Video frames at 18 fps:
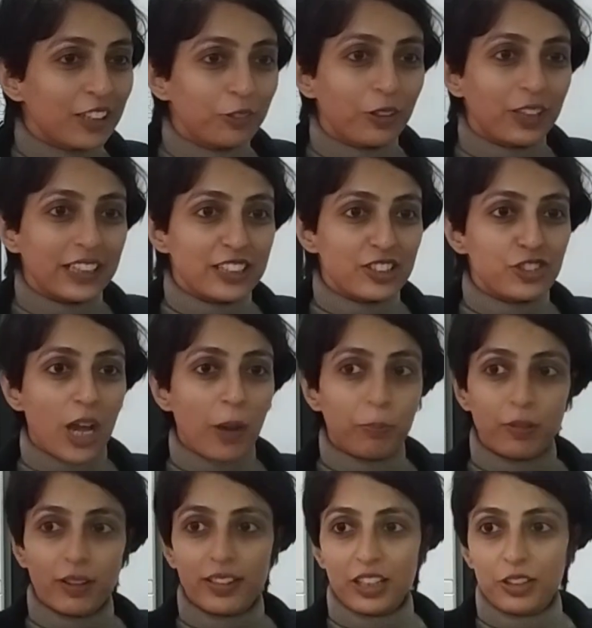and you see the
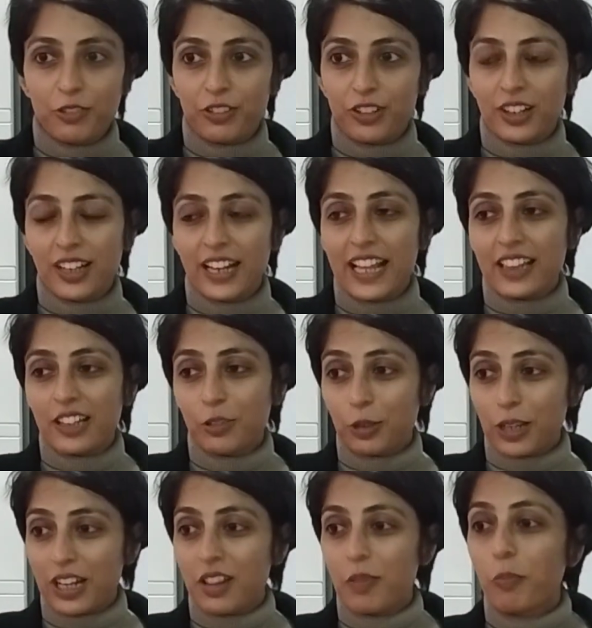chapters that you realize that,
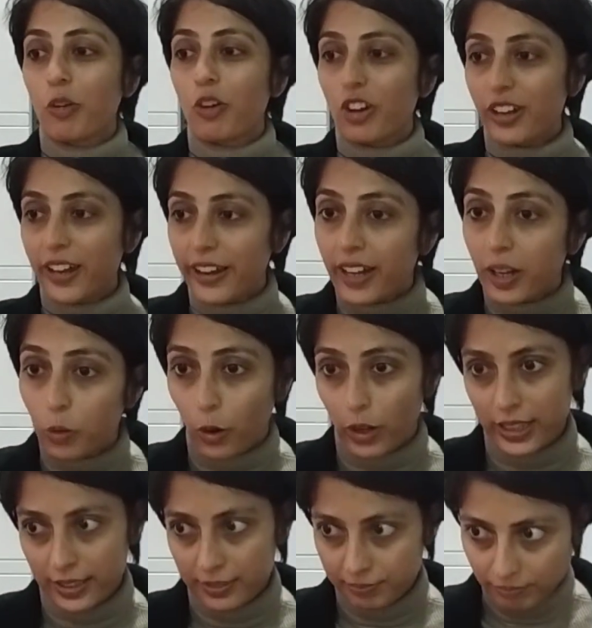okay, it's a book on
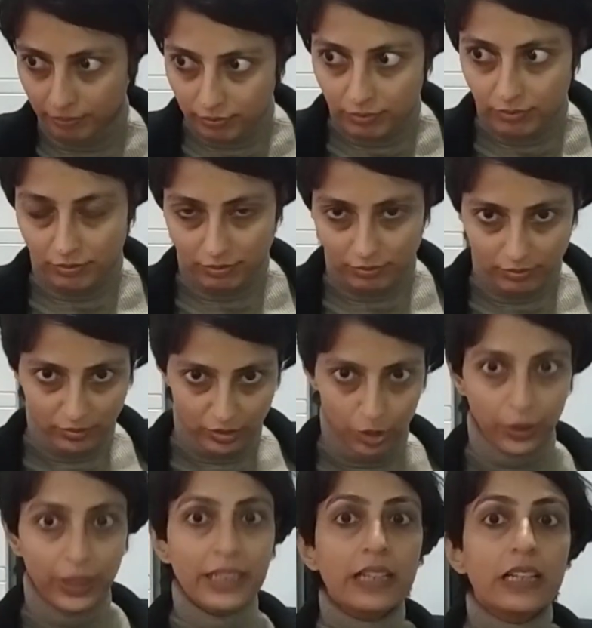Noida,
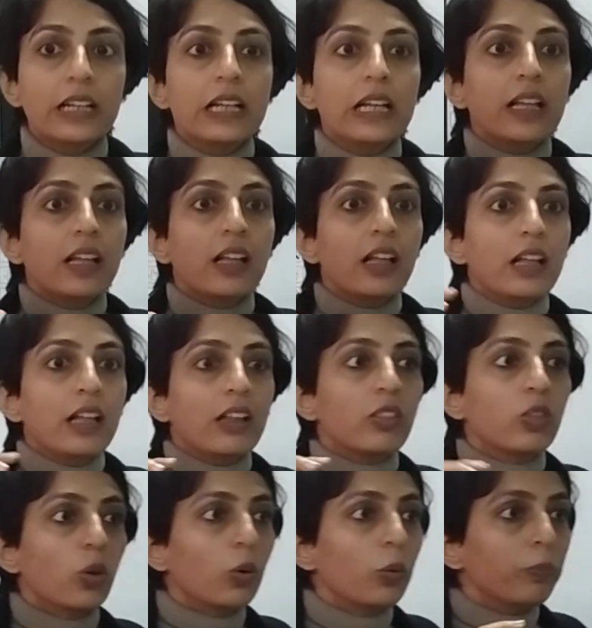right?
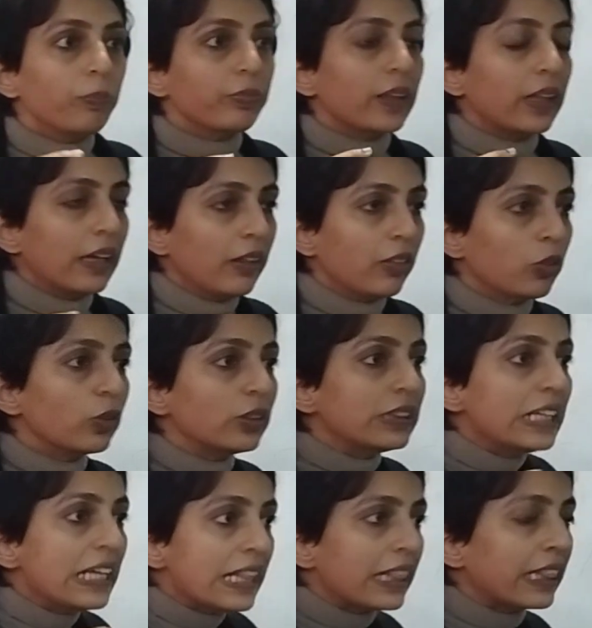So
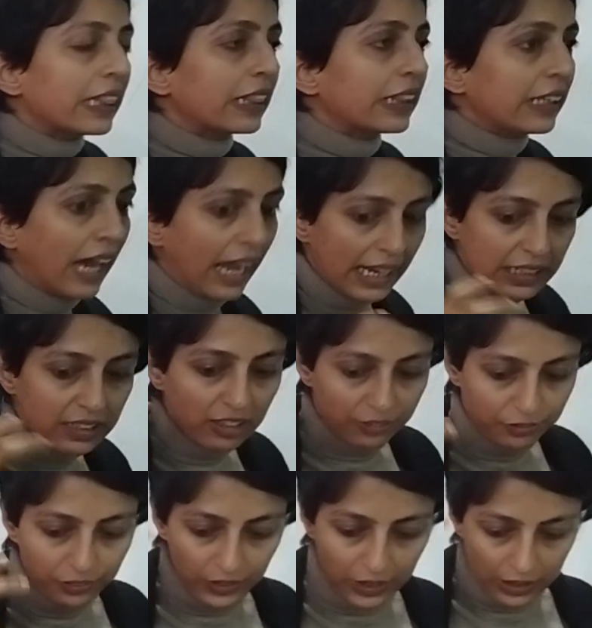this kind
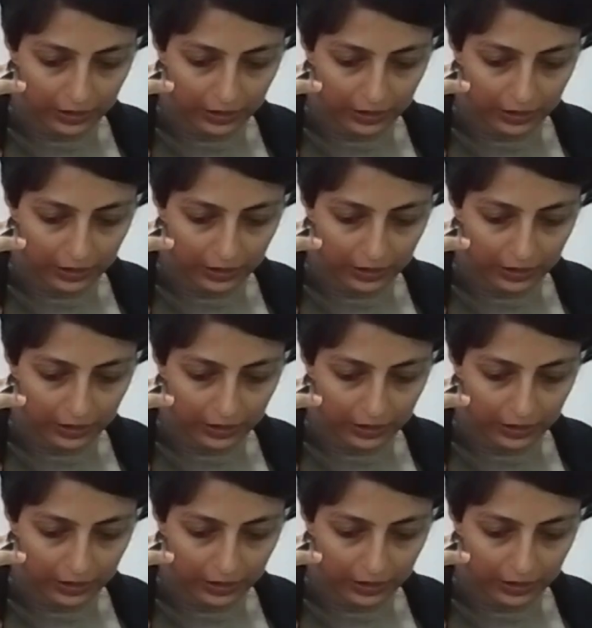of